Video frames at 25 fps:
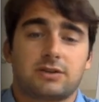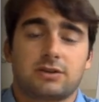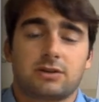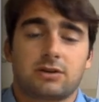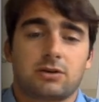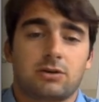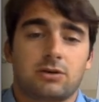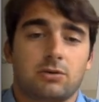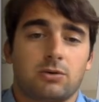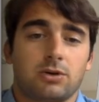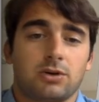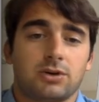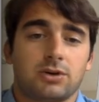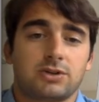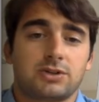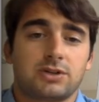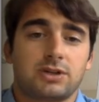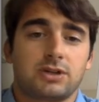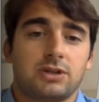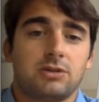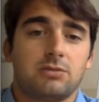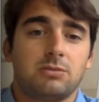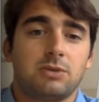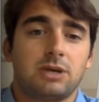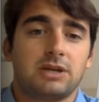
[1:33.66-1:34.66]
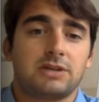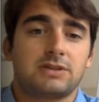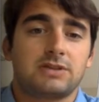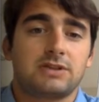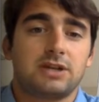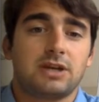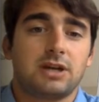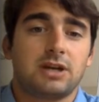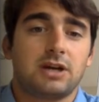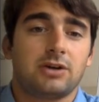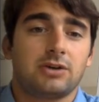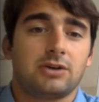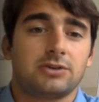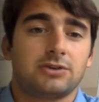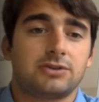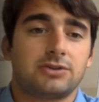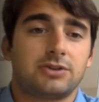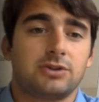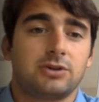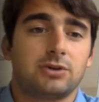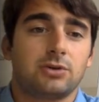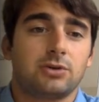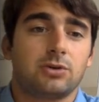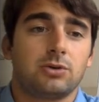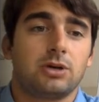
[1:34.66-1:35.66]
course that you may see ELLs
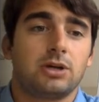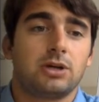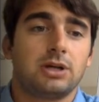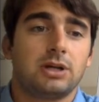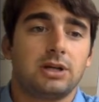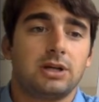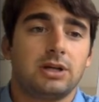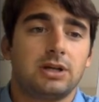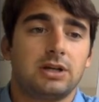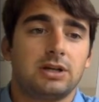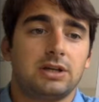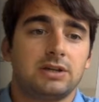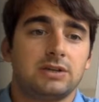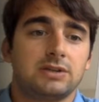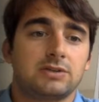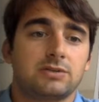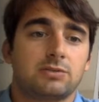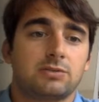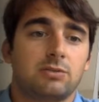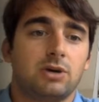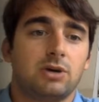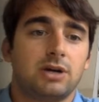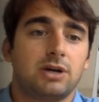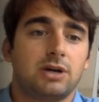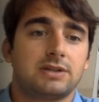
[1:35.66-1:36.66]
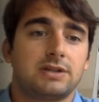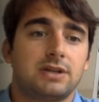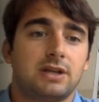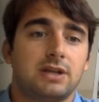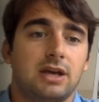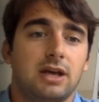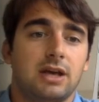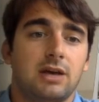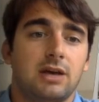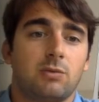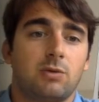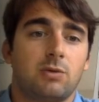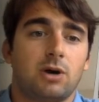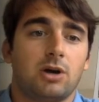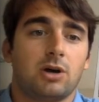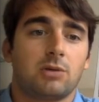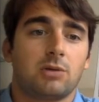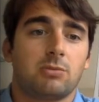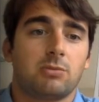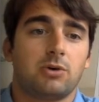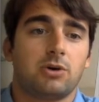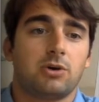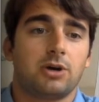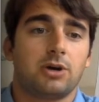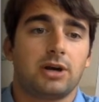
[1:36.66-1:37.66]
do is what Atwater
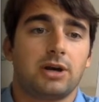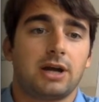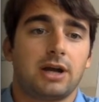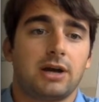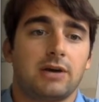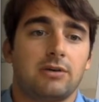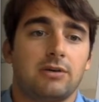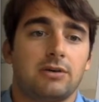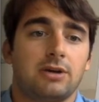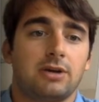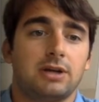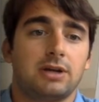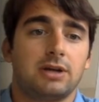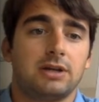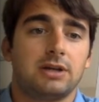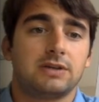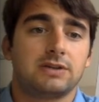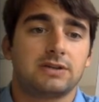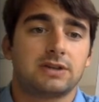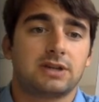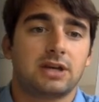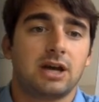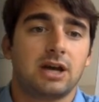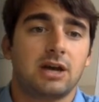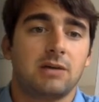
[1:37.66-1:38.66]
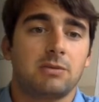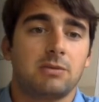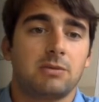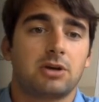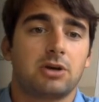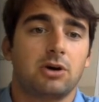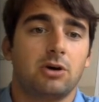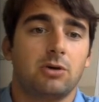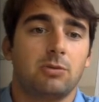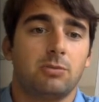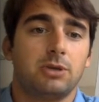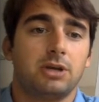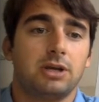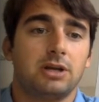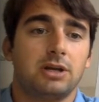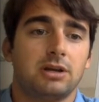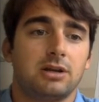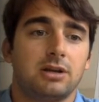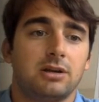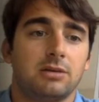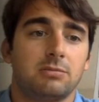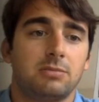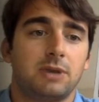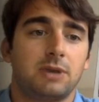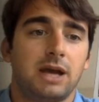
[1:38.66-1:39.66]
pointed out is a common coping
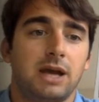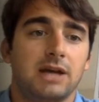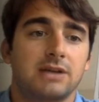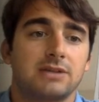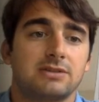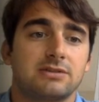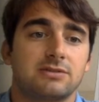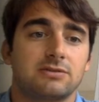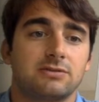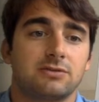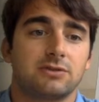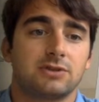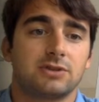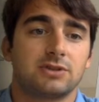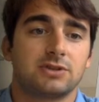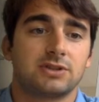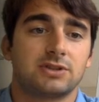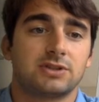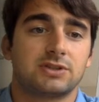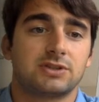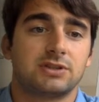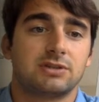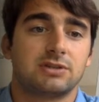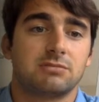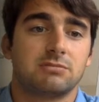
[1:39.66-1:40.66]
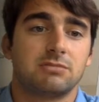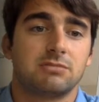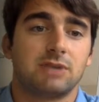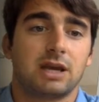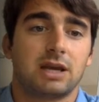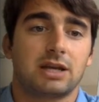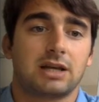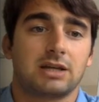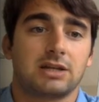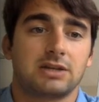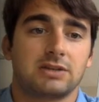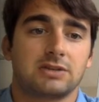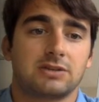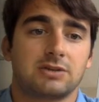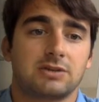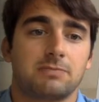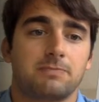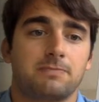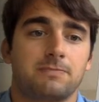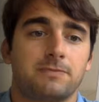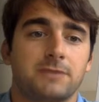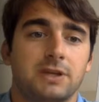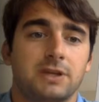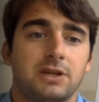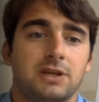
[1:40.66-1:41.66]
and passive resistant mechanism,
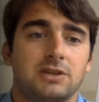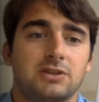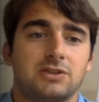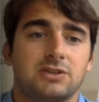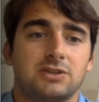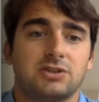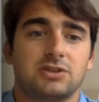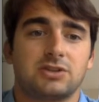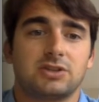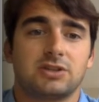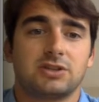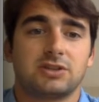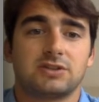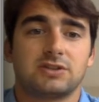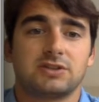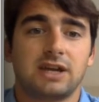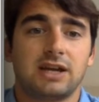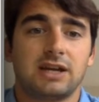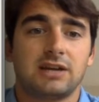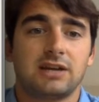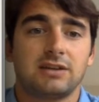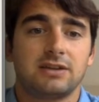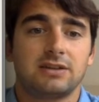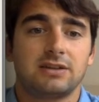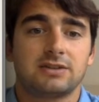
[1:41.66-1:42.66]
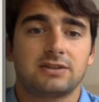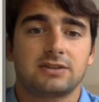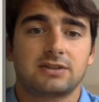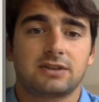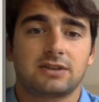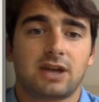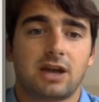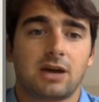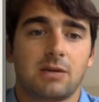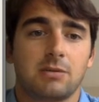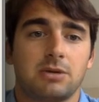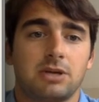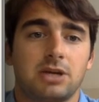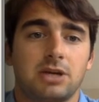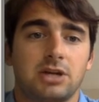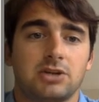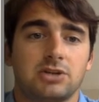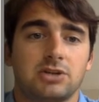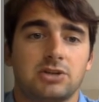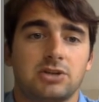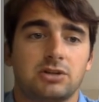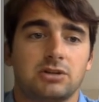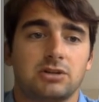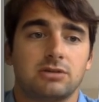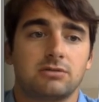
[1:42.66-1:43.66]
such as silence,
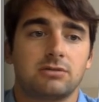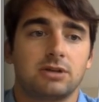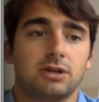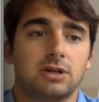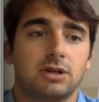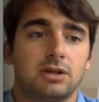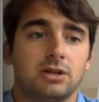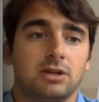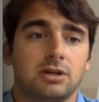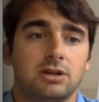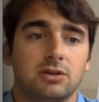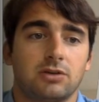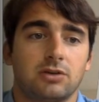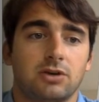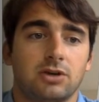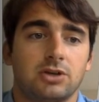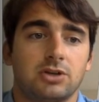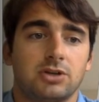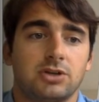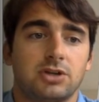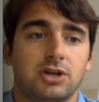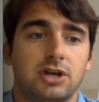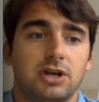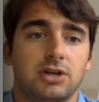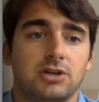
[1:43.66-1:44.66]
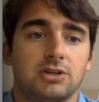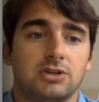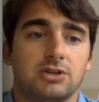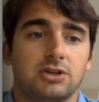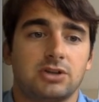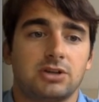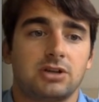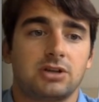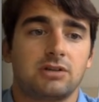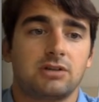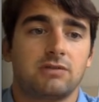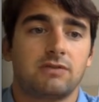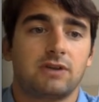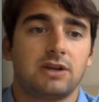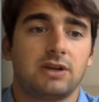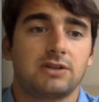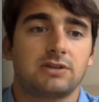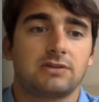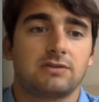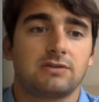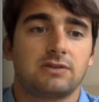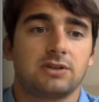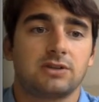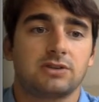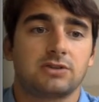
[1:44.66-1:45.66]
accommodation, ingratiation,
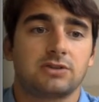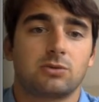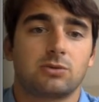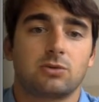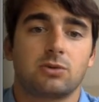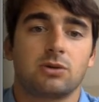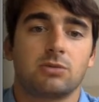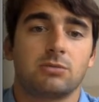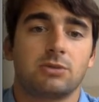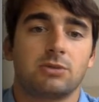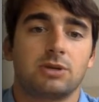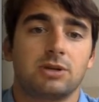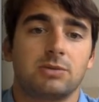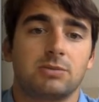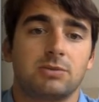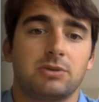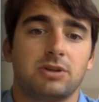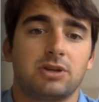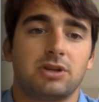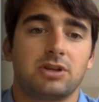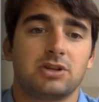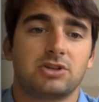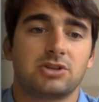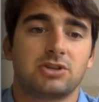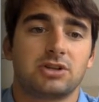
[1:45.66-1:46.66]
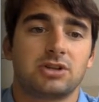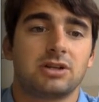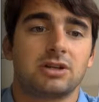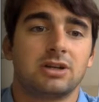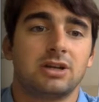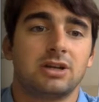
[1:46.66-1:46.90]
invasiveness, or manipulation.